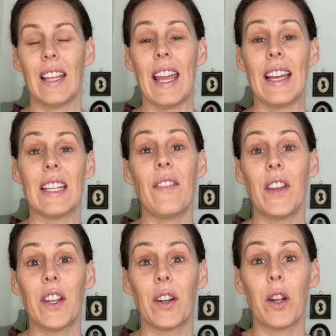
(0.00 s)
And I
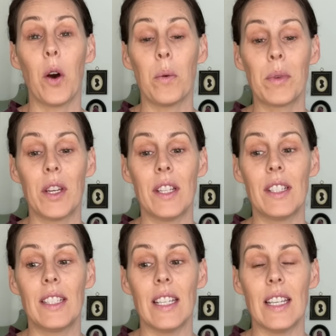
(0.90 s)
figured Home
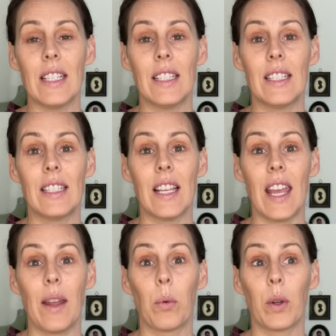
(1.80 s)
Goods is
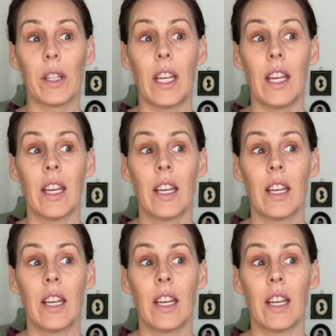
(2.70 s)
a really